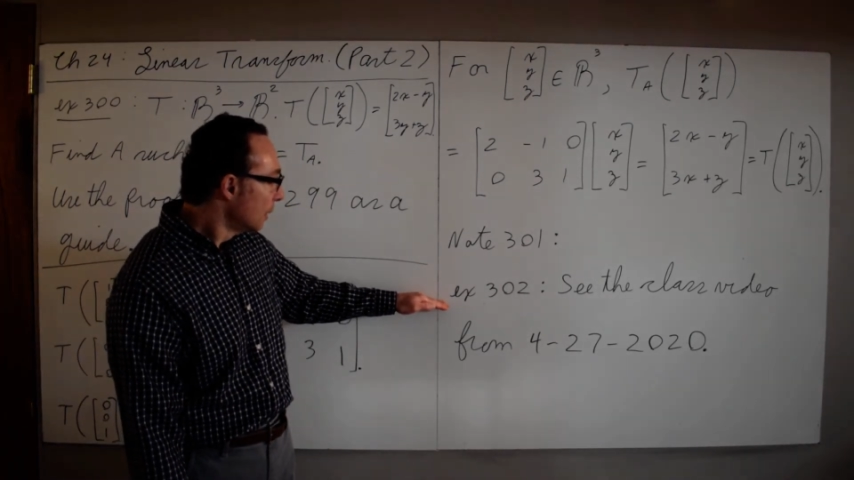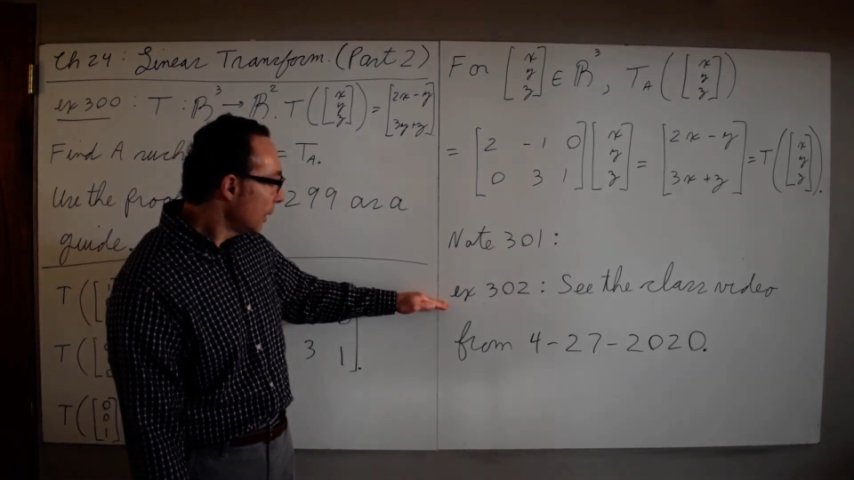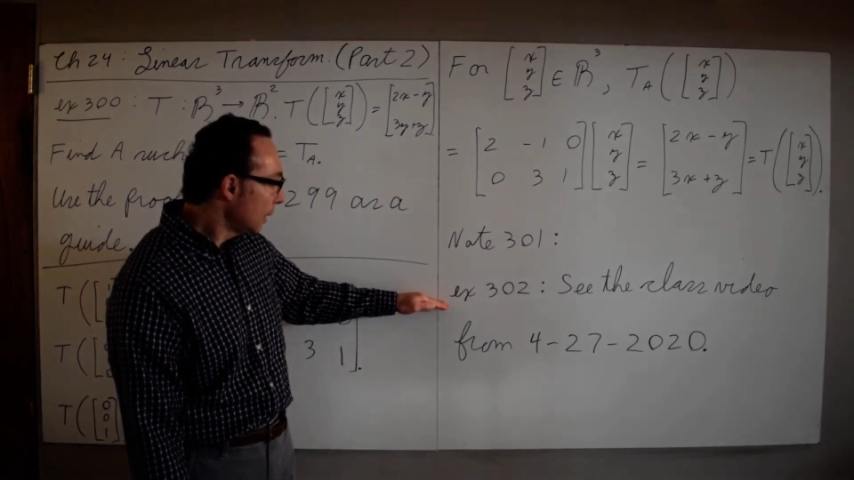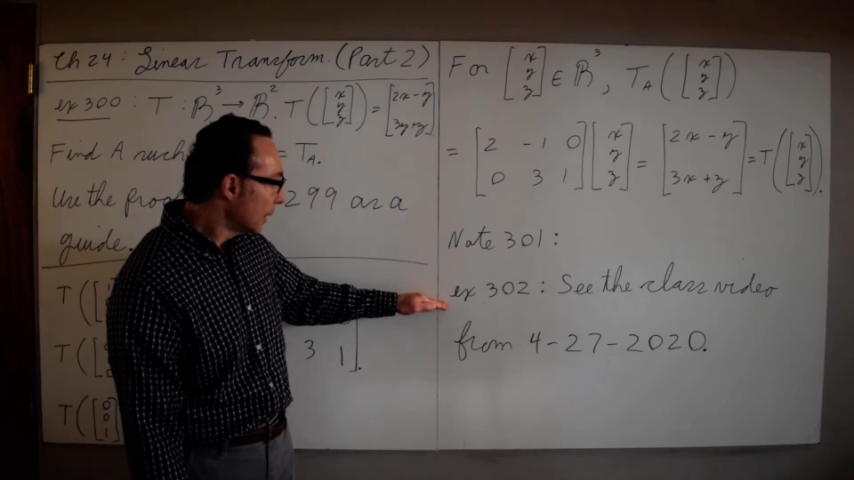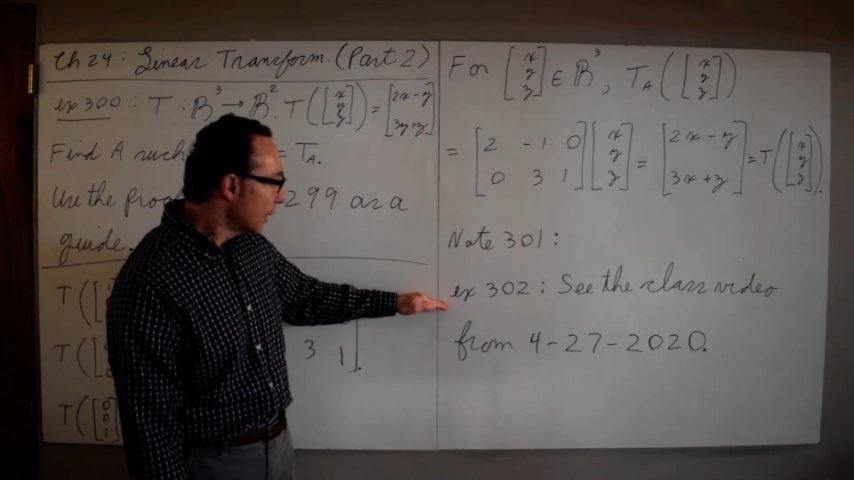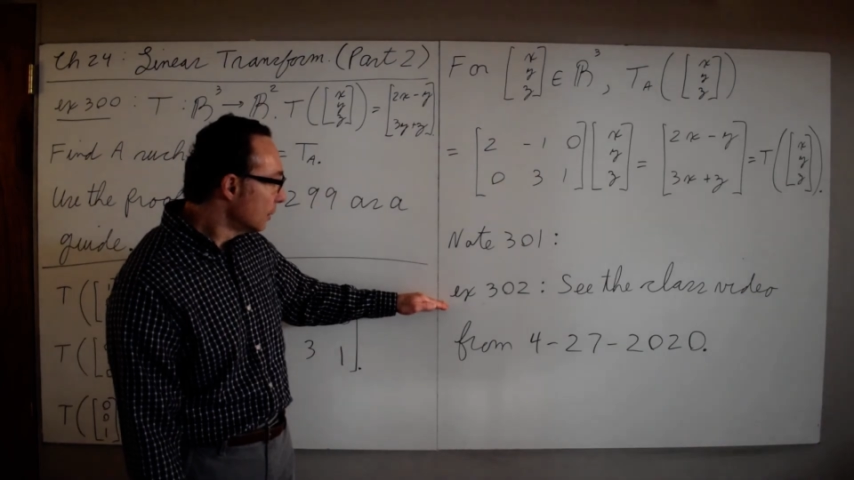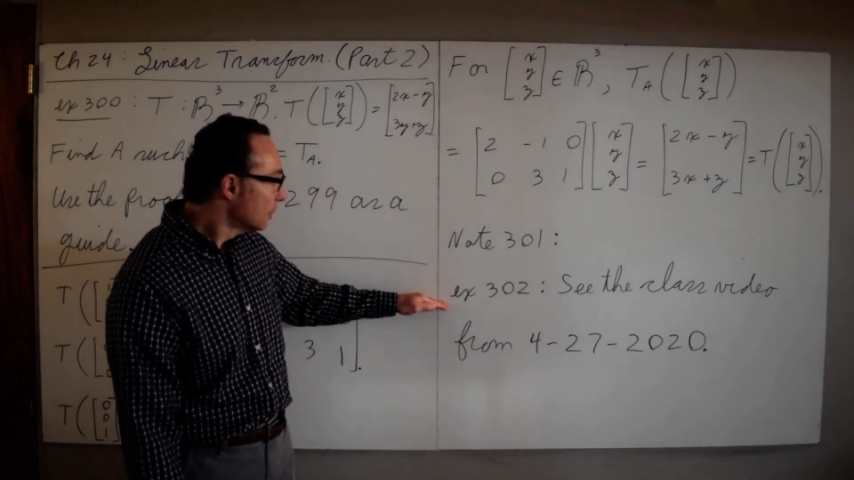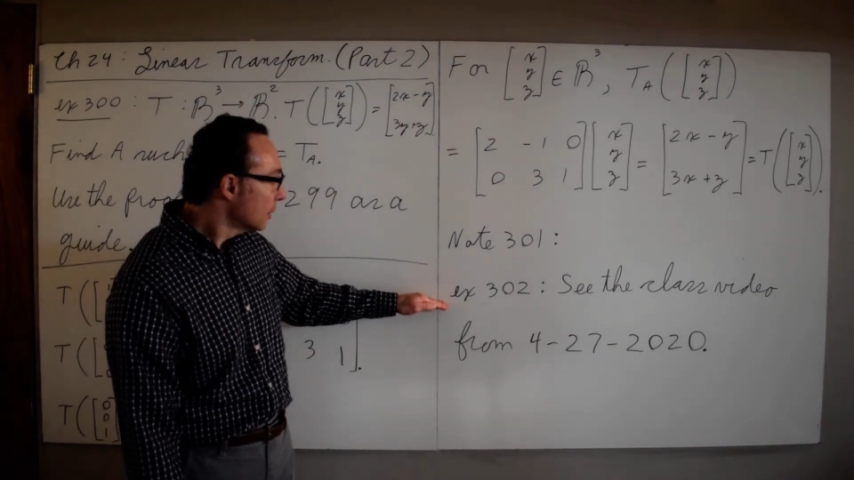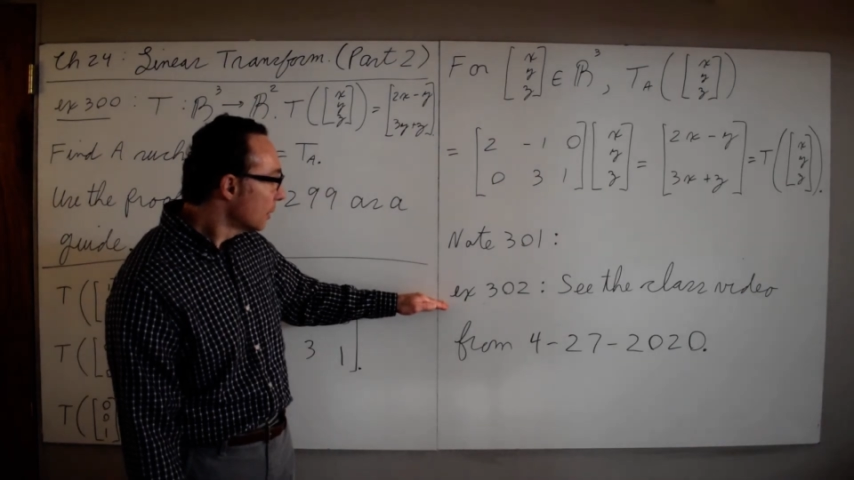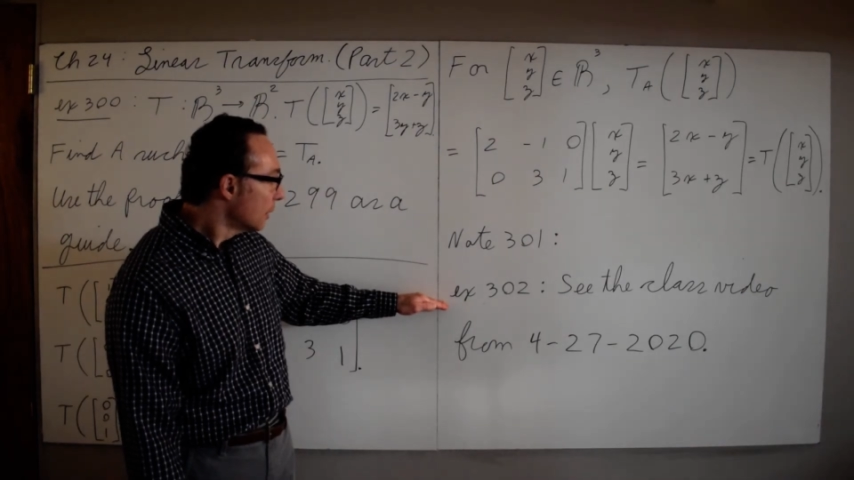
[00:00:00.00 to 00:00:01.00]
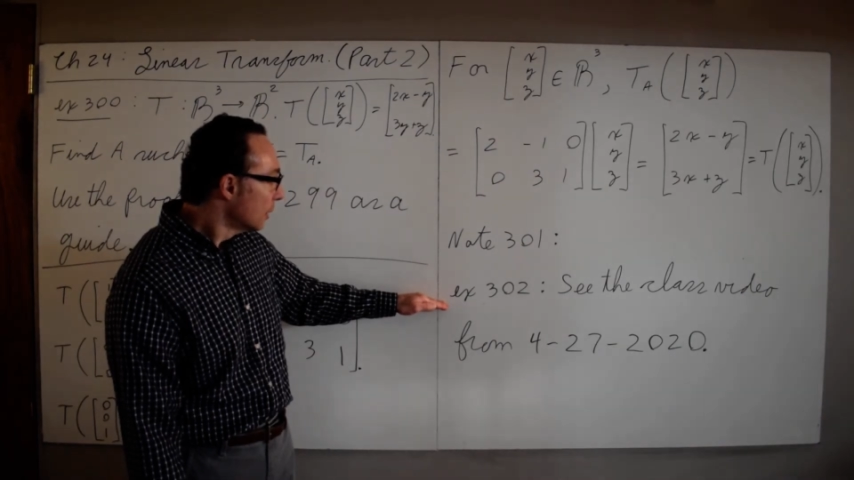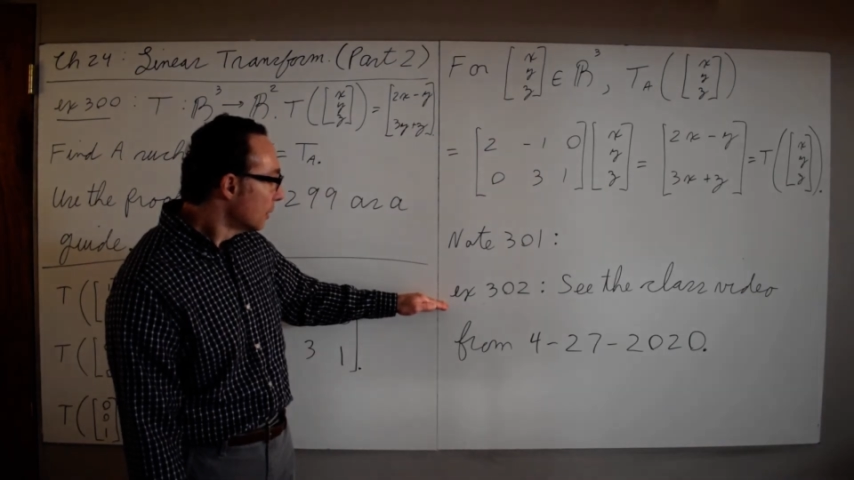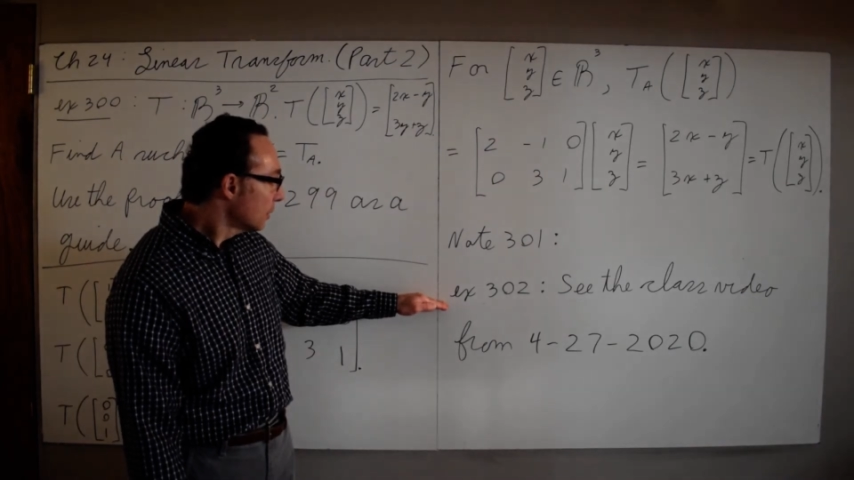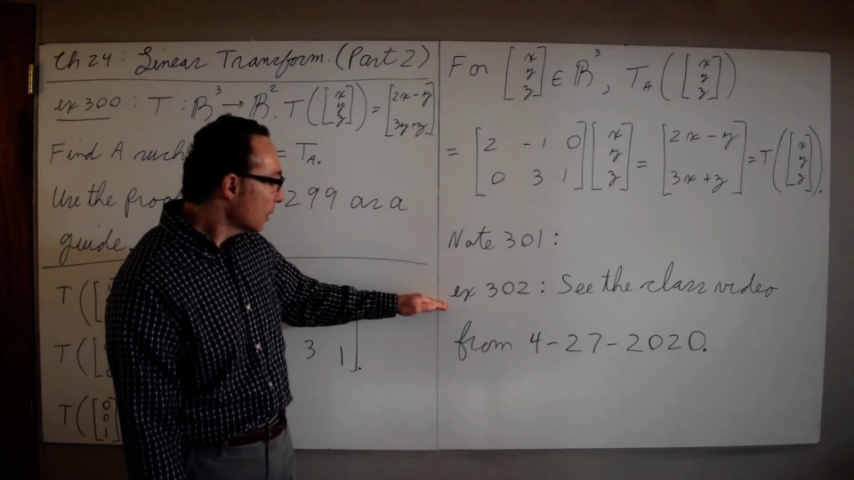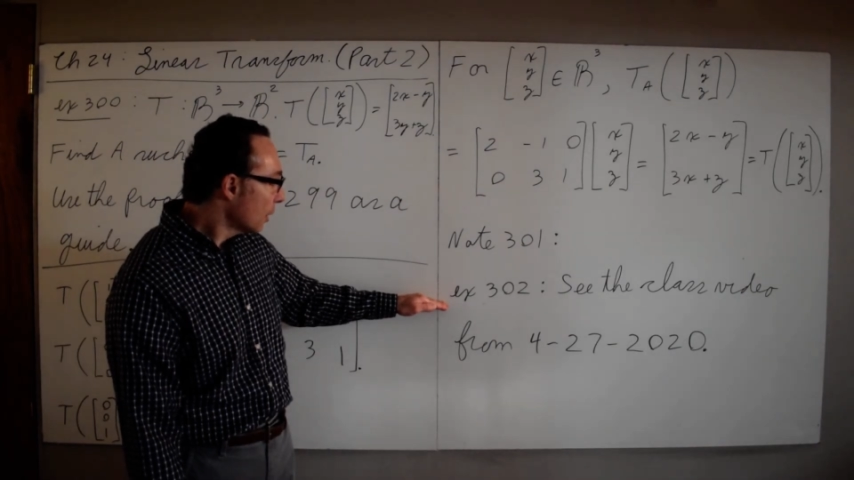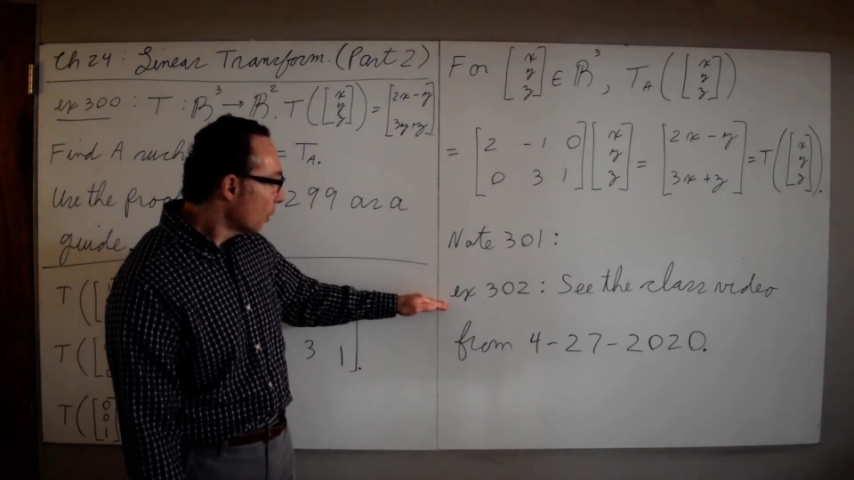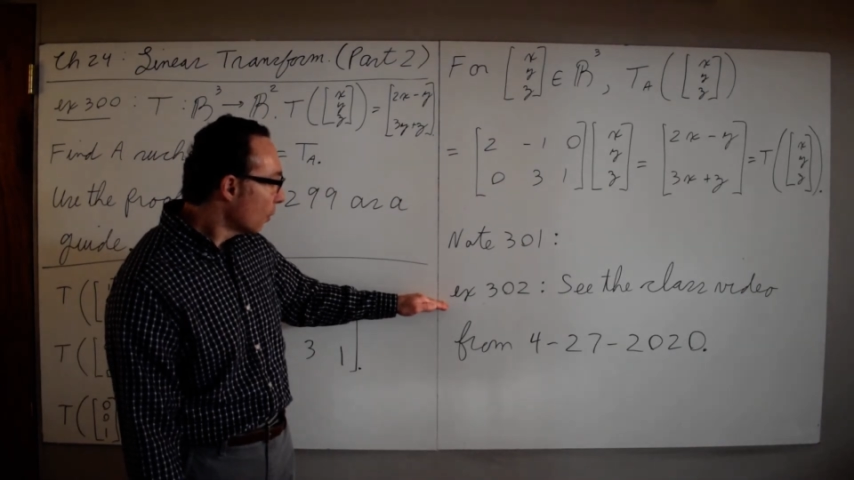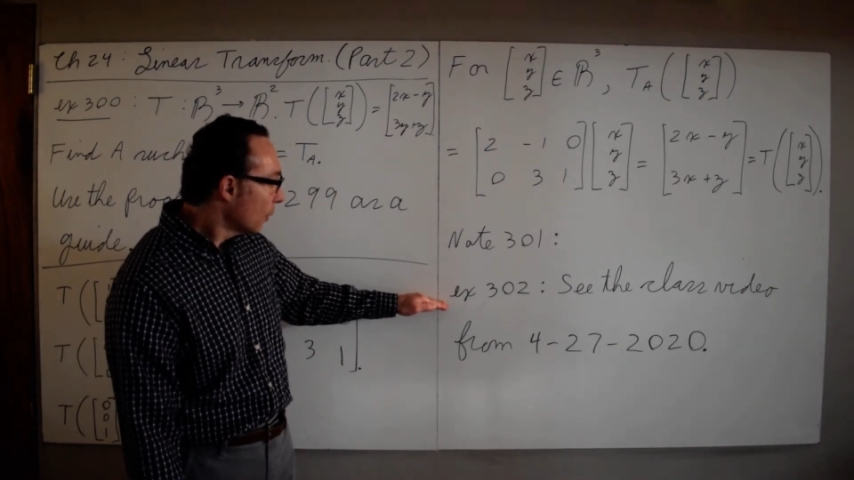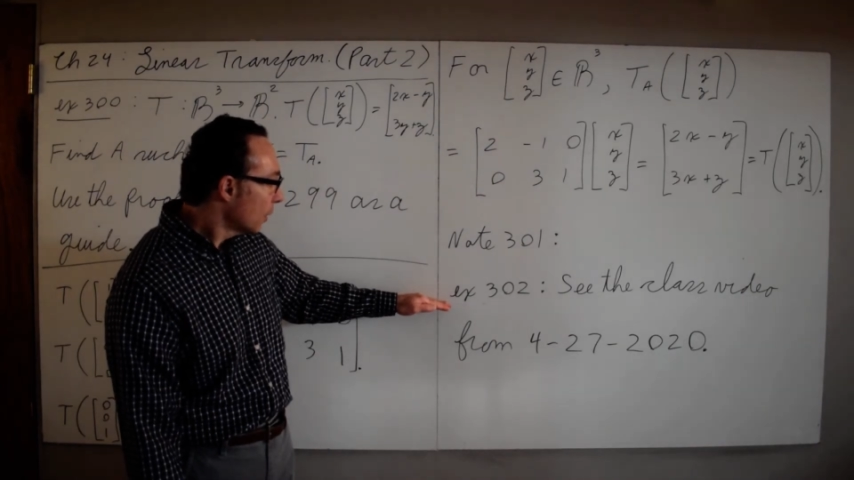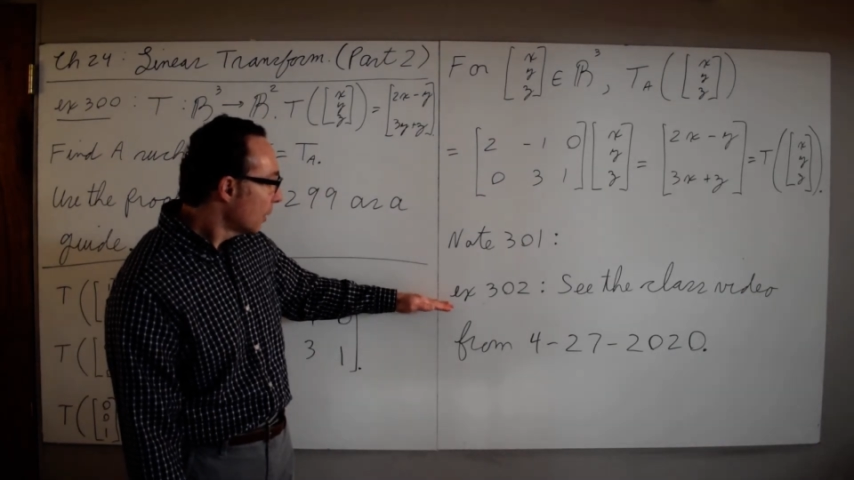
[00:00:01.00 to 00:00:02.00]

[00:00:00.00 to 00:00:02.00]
and so